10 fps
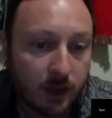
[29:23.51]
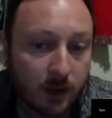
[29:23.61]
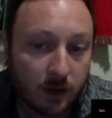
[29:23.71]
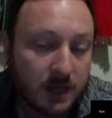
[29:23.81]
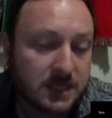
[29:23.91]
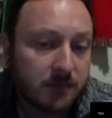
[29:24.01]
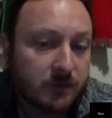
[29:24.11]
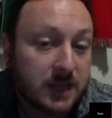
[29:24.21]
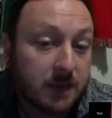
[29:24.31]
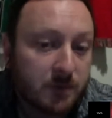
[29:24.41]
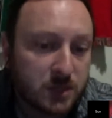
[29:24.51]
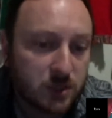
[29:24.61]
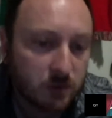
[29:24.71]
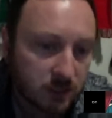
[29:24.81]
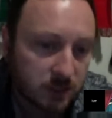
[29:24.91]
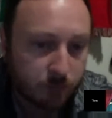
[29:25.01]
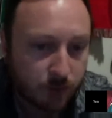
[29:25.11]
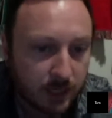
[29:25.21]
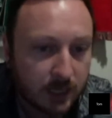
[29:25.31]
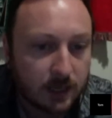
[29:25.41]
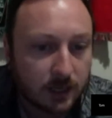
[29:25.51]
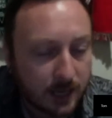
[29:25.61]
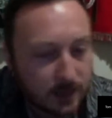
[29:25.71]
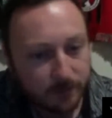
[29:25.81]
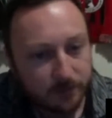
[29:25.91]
And is it time for Pachuca to bring in a kind of